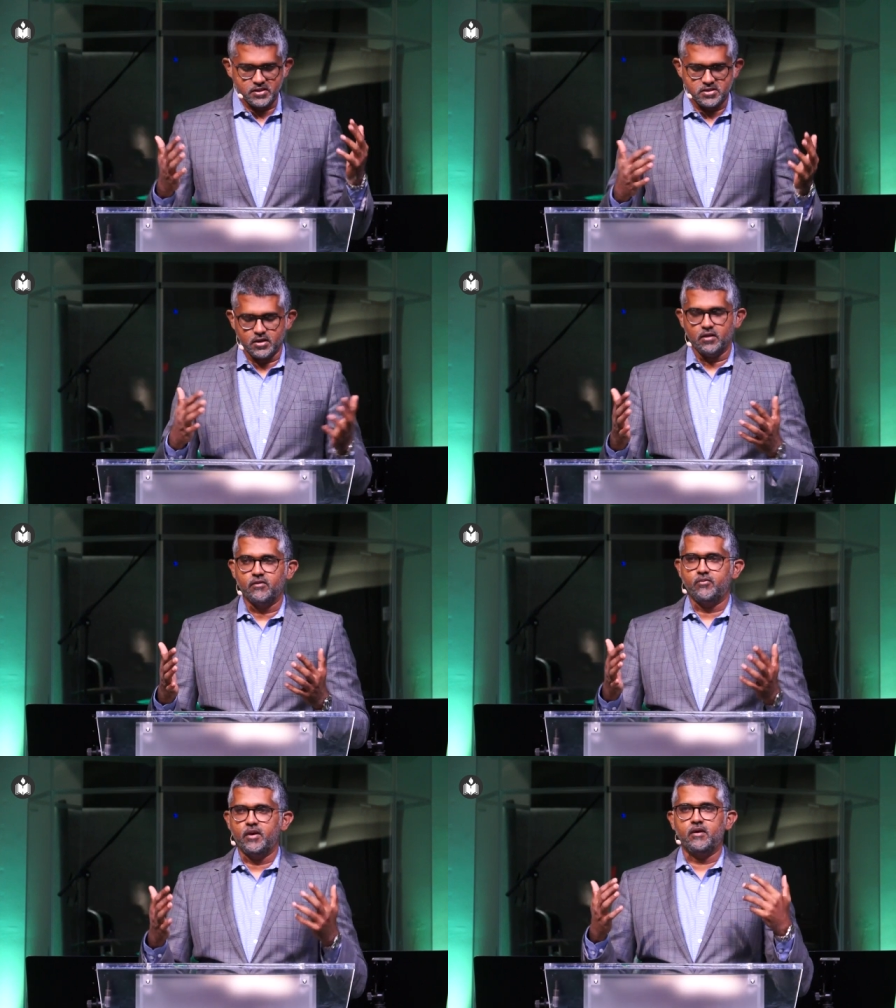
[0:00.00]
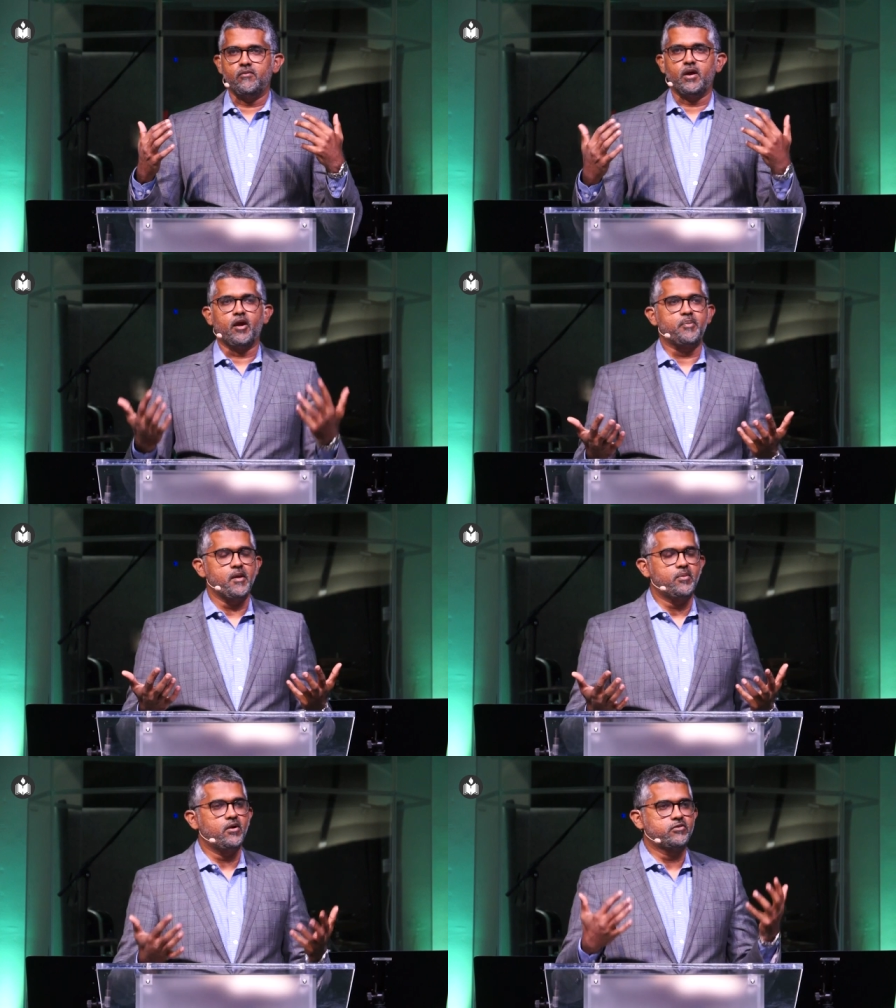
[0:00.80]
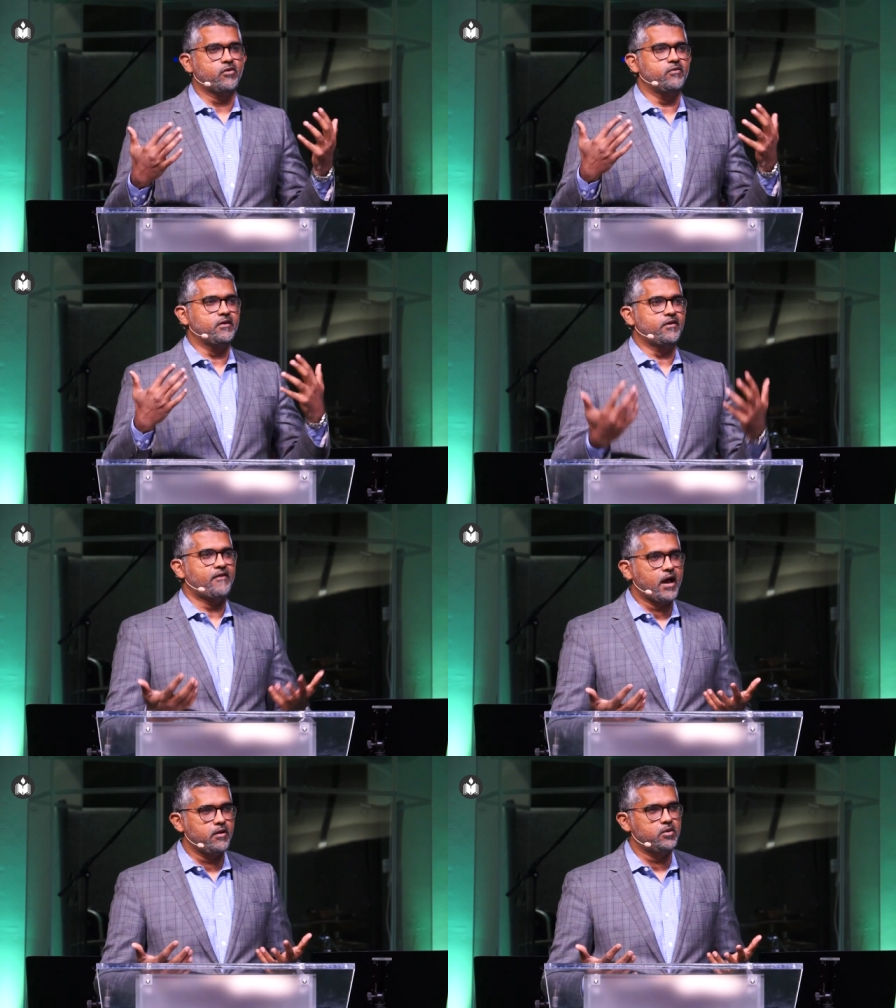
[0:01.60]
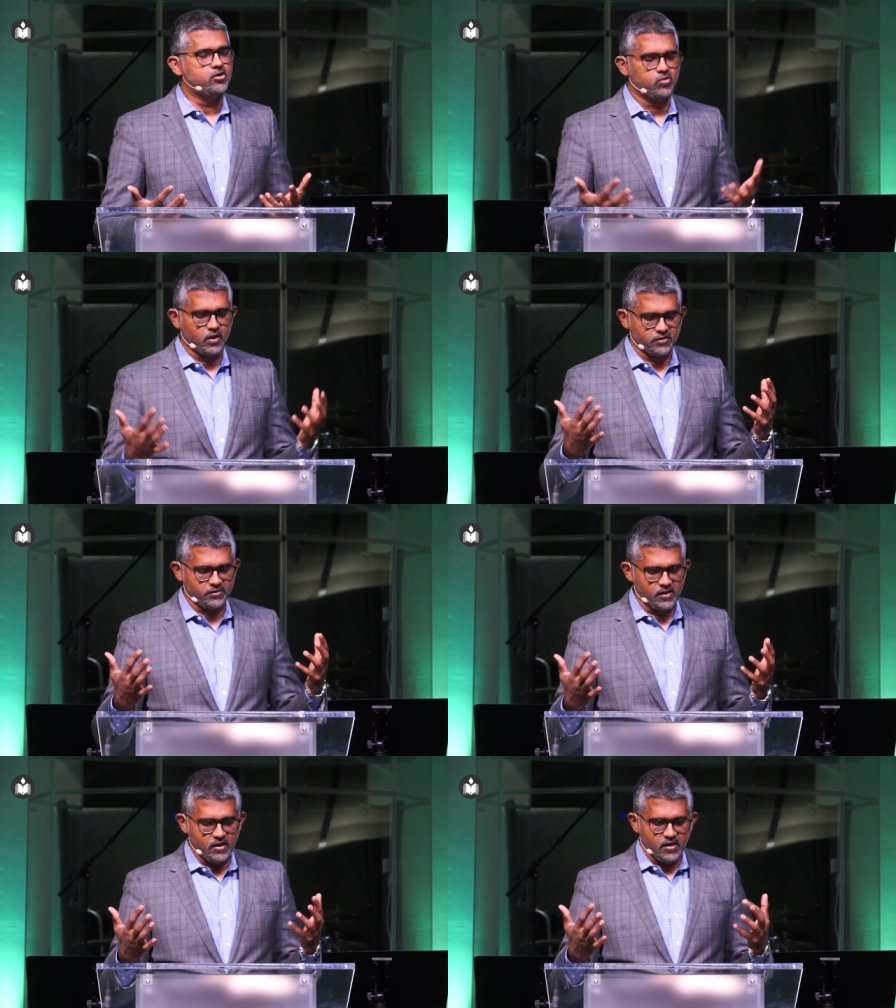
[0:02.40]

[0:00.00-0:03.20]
But still, we we are people, so these are valuable to us. Uh,